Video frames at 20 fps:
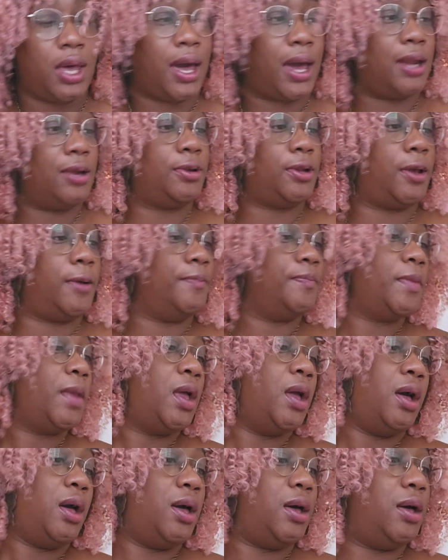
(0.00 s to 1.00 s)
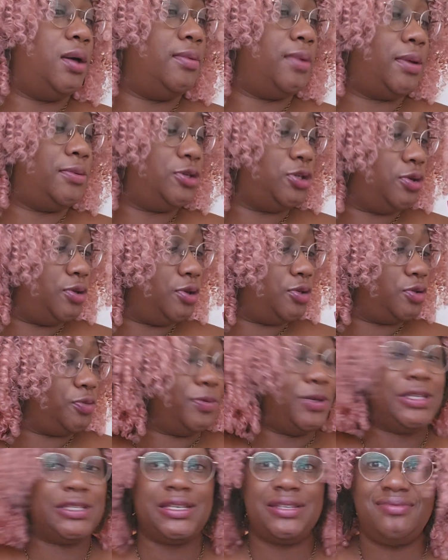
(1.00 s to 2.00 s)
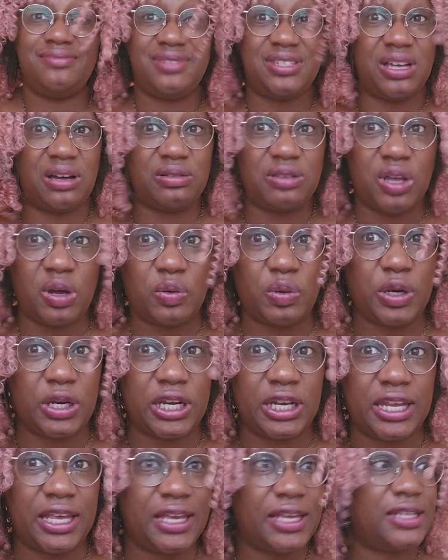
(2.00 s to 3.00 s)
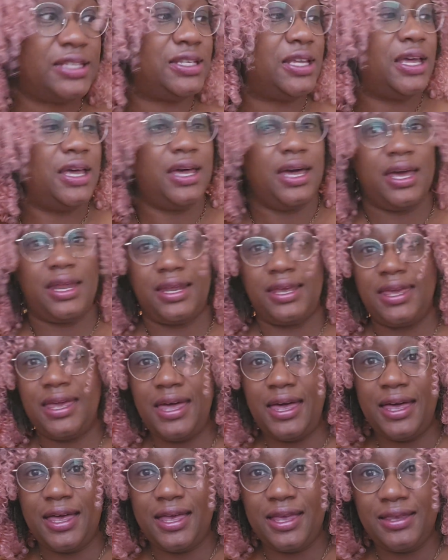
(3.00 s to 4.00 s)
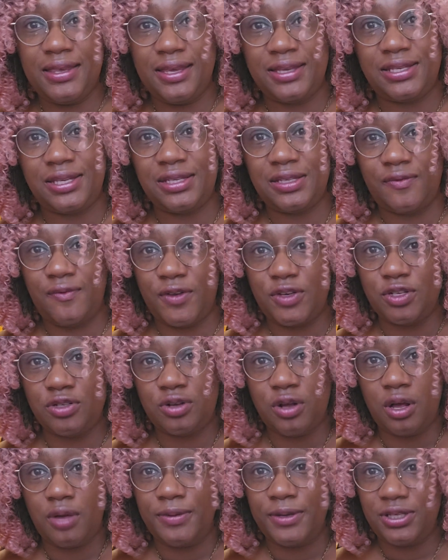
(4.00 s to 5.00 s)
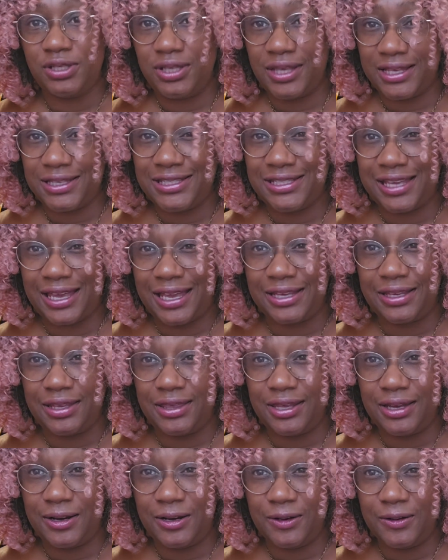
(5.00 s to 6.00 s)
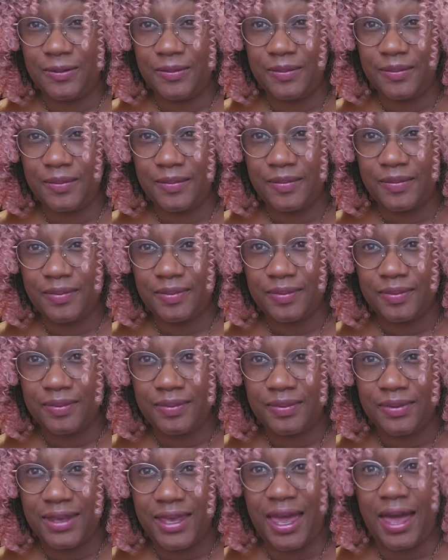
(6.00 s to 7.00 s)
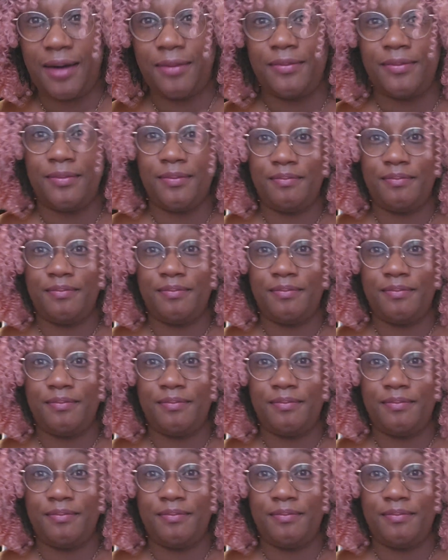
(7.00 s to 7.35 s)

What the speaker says: I don't know. I'm sure there's a reason. Don't know what it is. And again, it says Adventure Doll, but you see that stand in there? Yeah.